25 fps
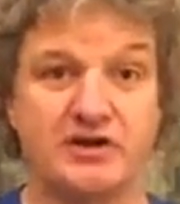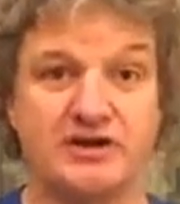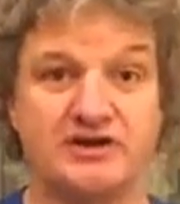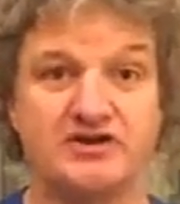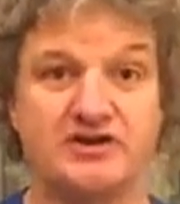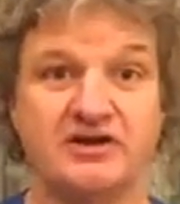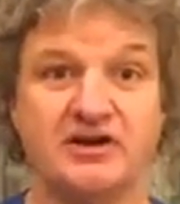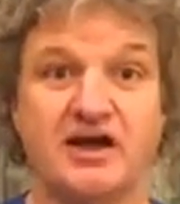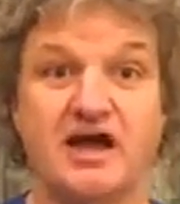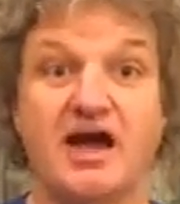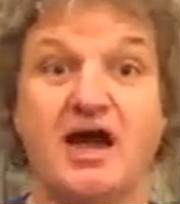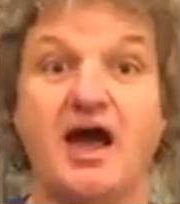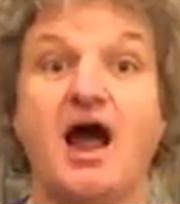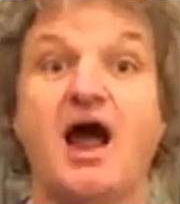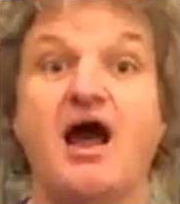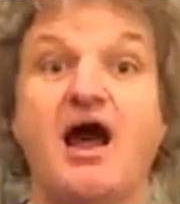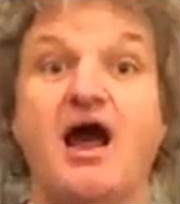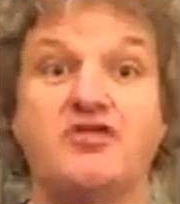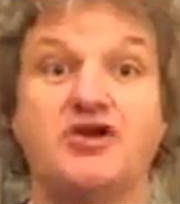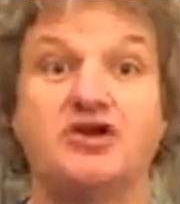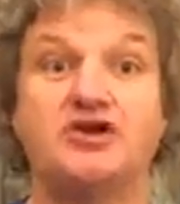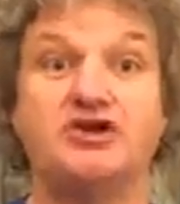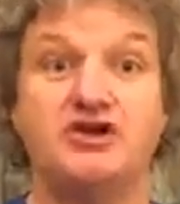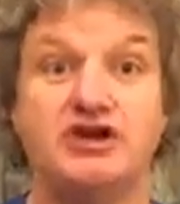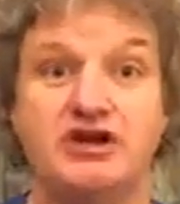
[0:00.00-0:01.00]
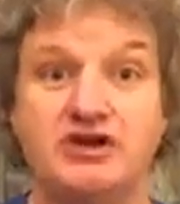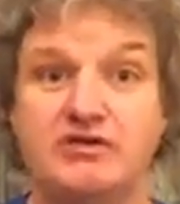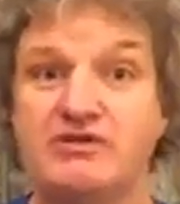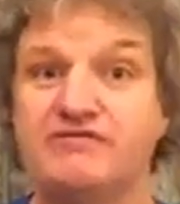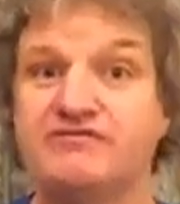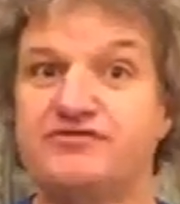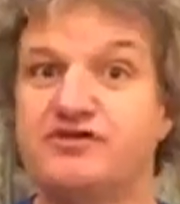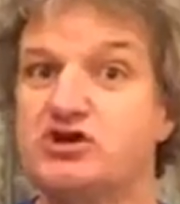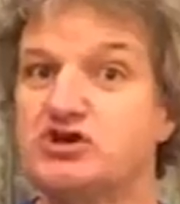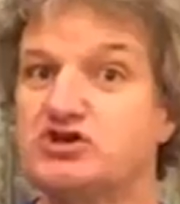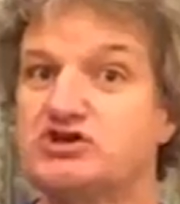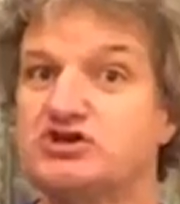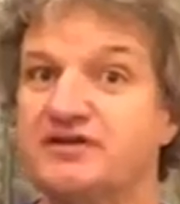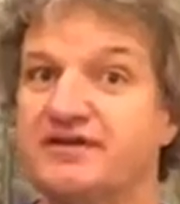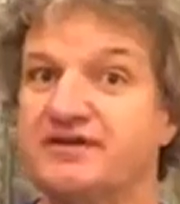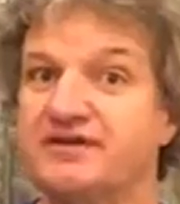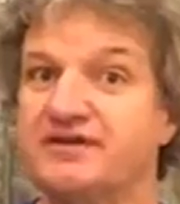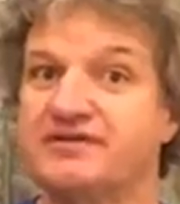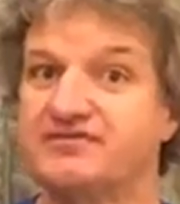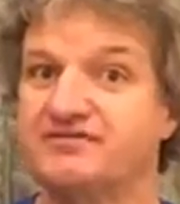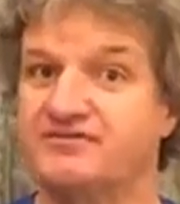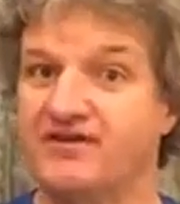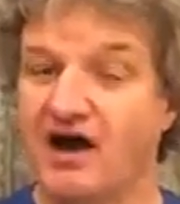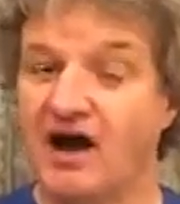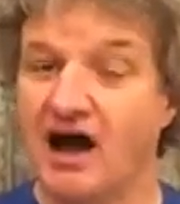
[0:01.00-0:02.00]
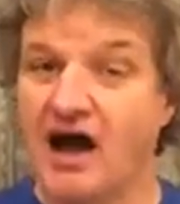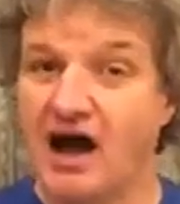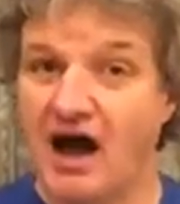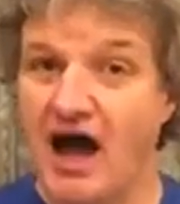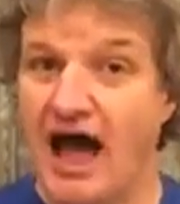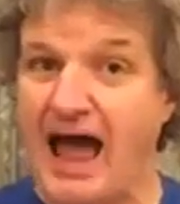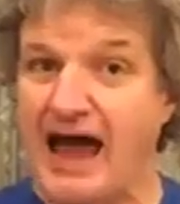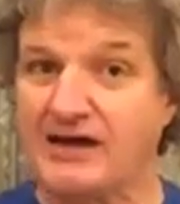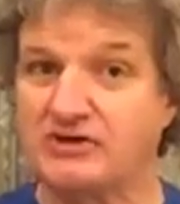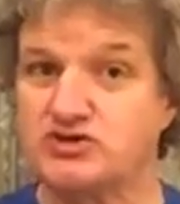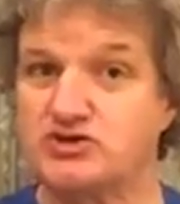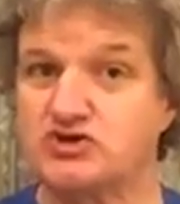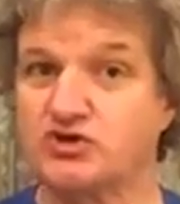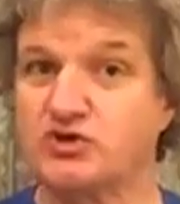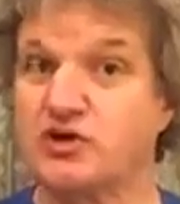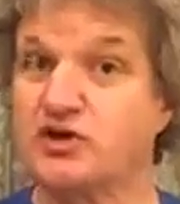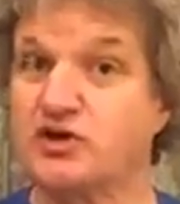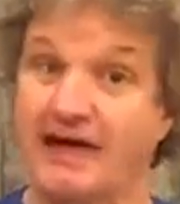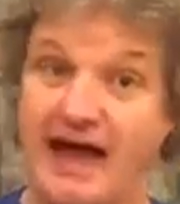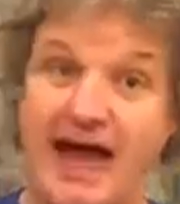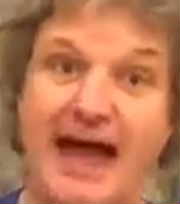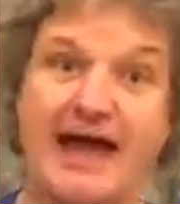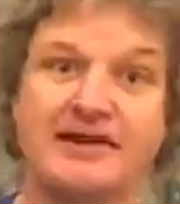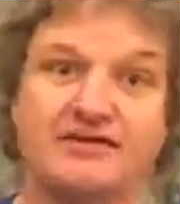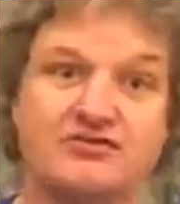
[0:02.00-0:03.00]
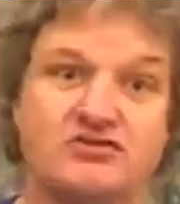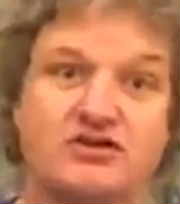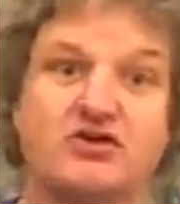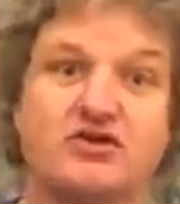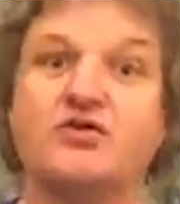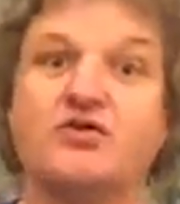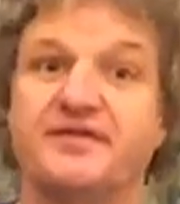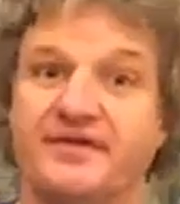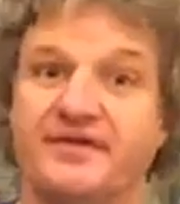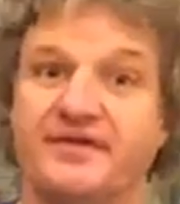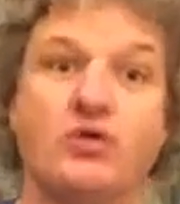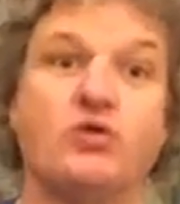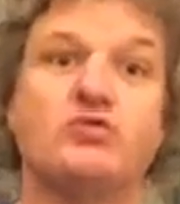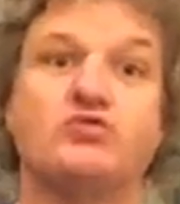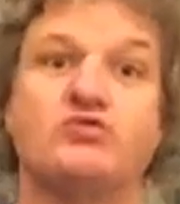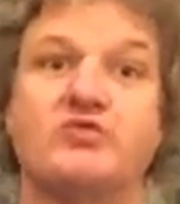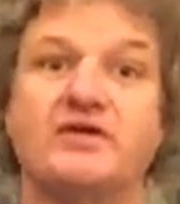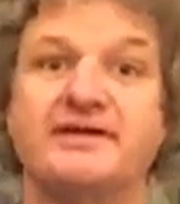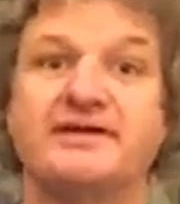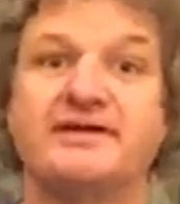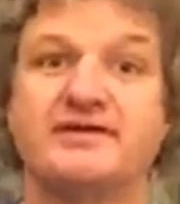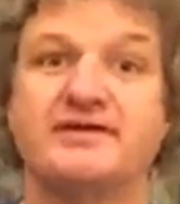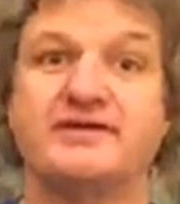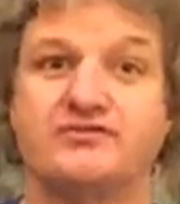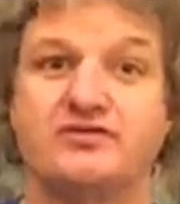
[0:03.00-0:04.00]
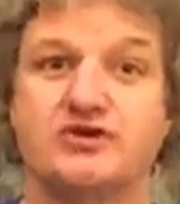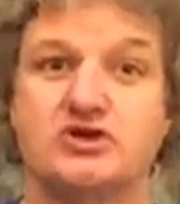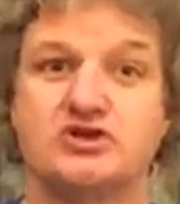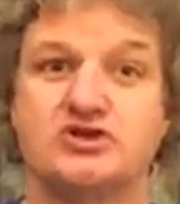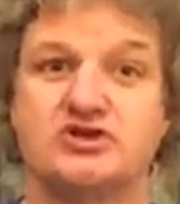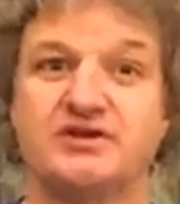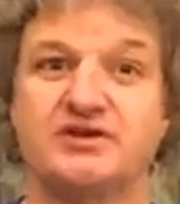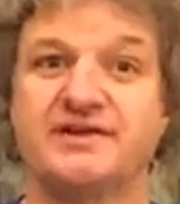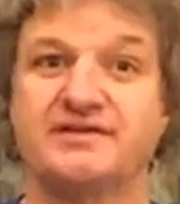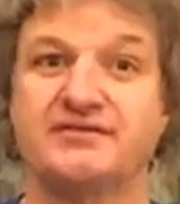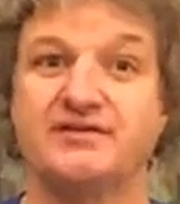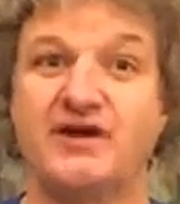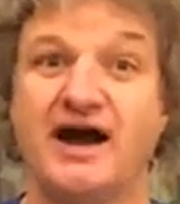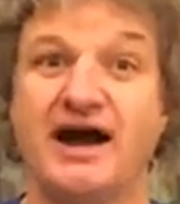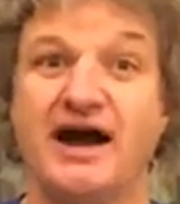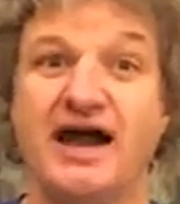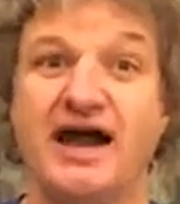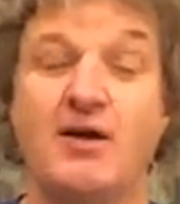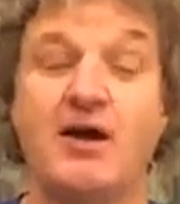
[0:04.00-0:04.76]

The newer versions of Android, and of course all recent versions of iOS,